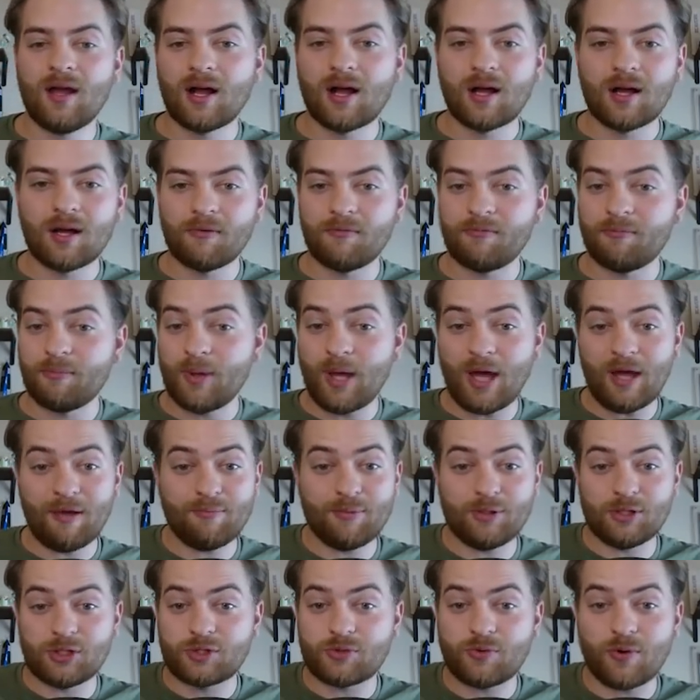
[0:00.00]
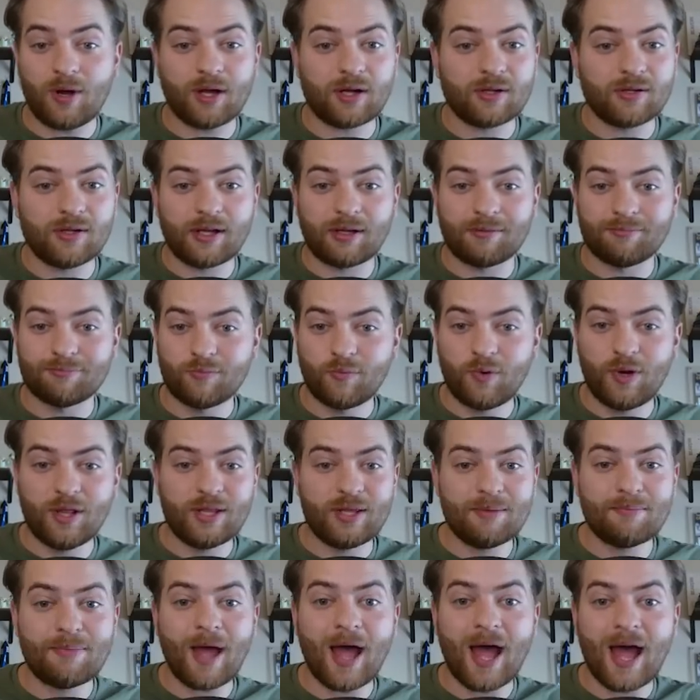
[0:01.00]
have been struggling
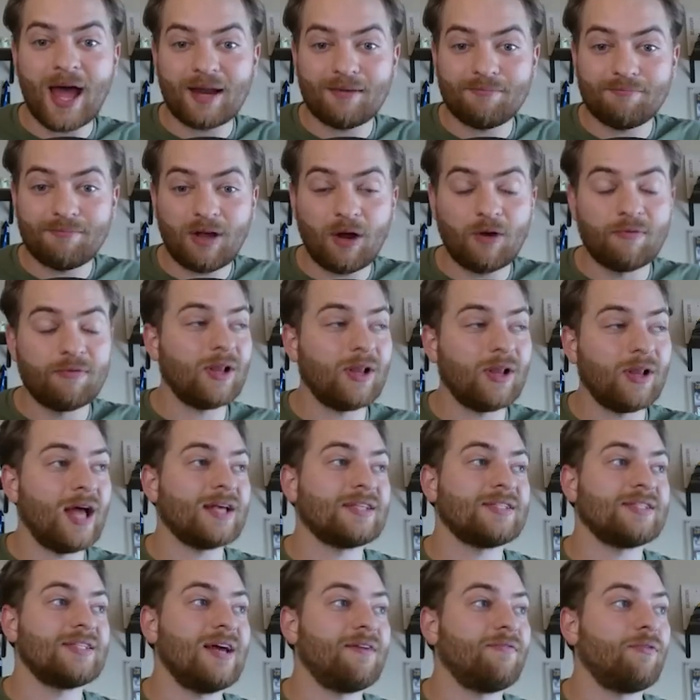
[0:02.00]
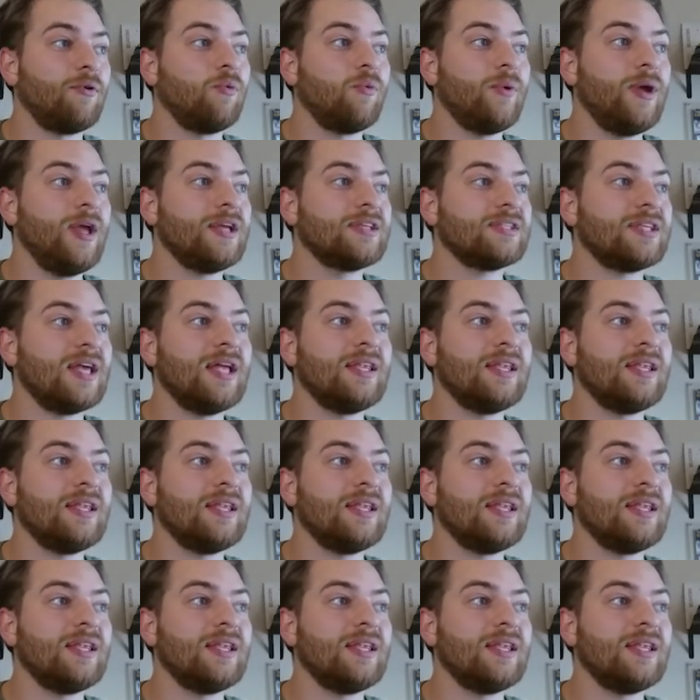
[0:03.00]
really bad over the last several weeks,